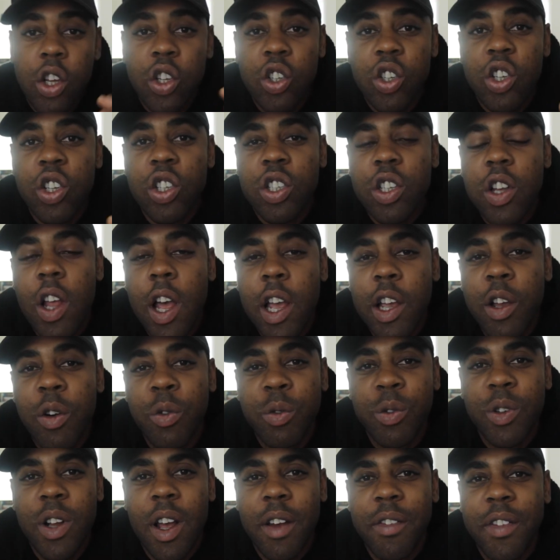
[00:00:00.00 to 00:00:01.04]
Just like
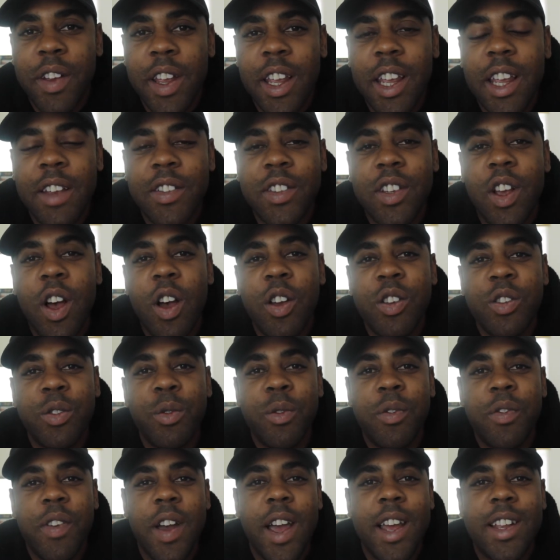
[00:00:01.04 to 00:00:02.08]
All or Nothing, it gives
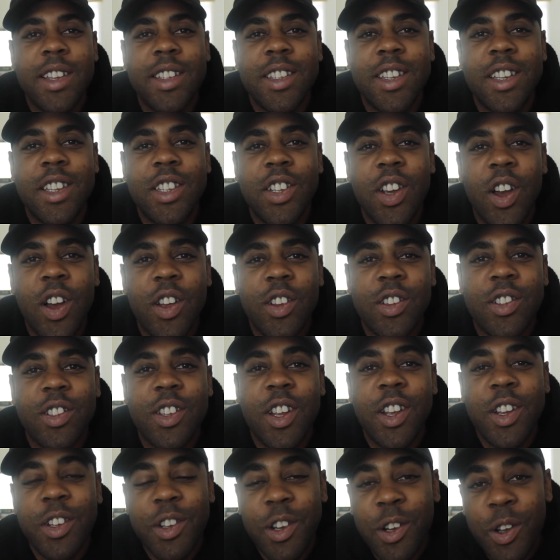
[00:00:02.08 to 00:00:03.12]
Arsenal fans the chance
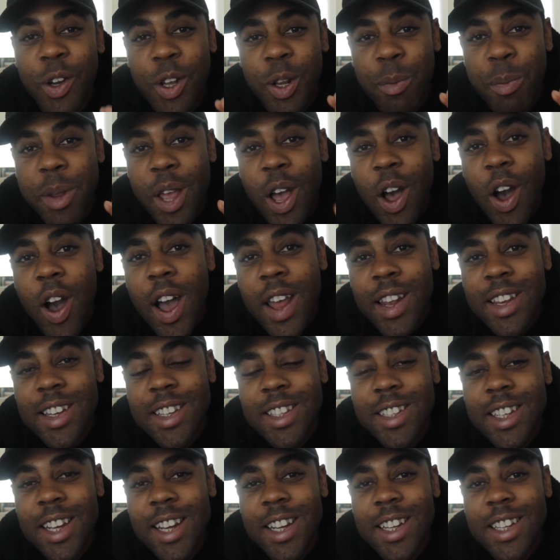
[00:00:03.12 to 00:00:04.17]
to look at the behind the
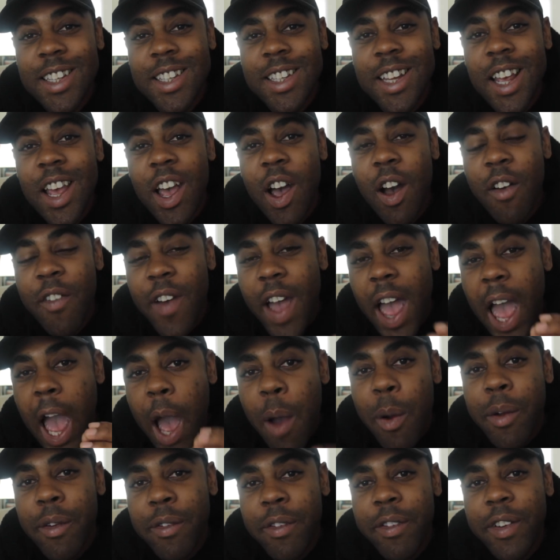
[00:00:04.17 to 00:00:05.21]
scenes of
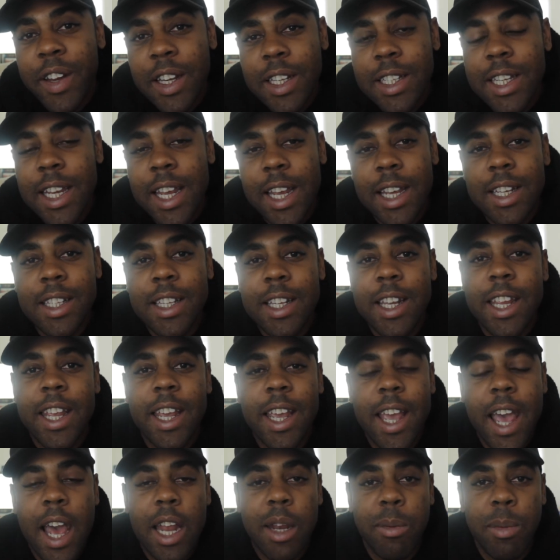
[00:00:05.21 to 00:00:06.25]
how everything ticks at the
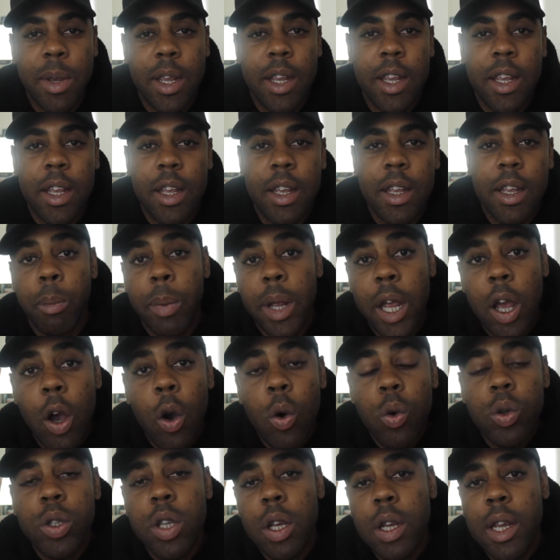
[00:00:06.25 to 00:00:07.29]
academy. But it
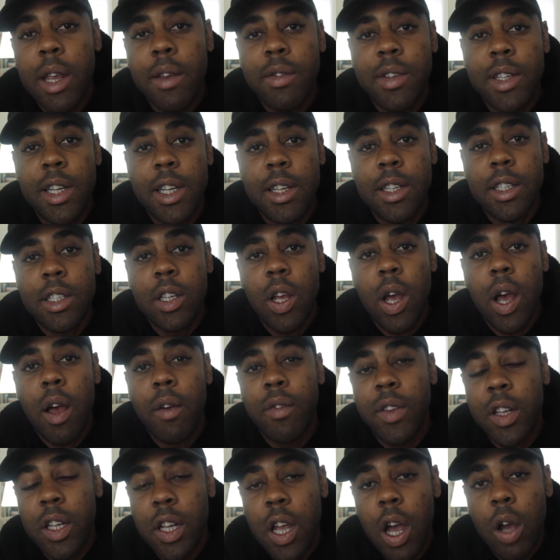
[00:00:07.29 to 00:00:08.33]
also gives an insight
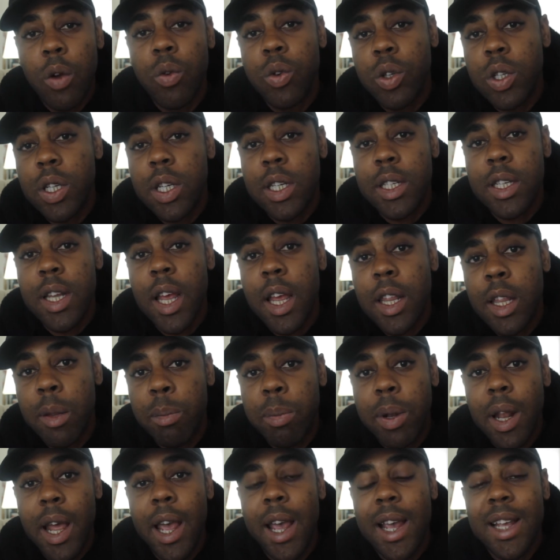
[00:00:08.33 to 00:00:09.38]
of the coaches, the
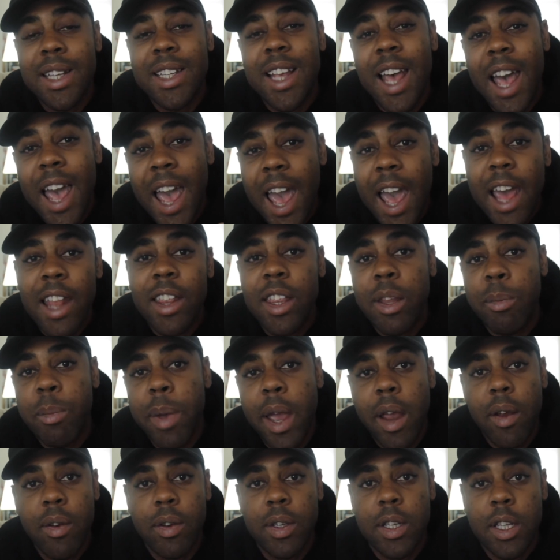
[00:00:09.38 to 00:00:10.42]
players and the
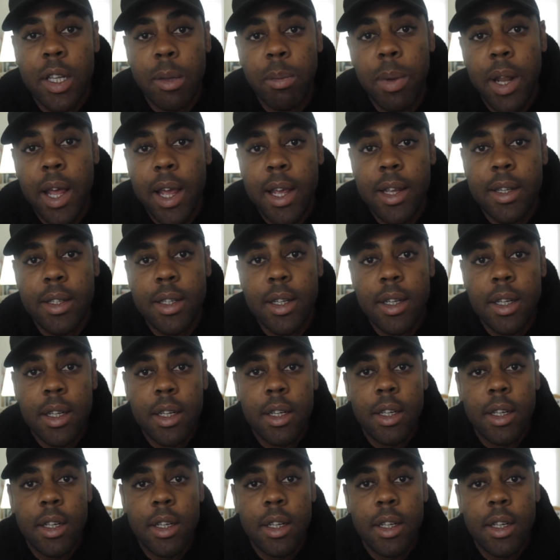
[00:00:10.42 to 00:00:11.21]
parents of the players.